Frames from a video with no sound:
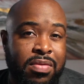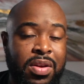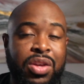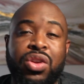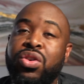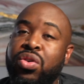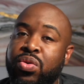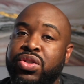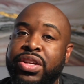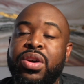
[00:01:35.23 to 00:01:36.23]
And
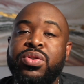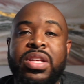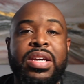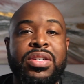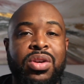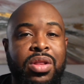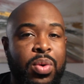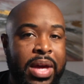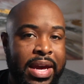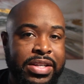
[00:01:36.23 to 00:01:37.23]
usually those things are
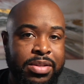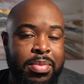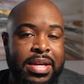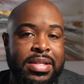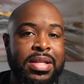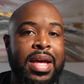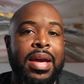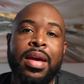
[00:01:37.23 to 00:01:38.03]
location-based, like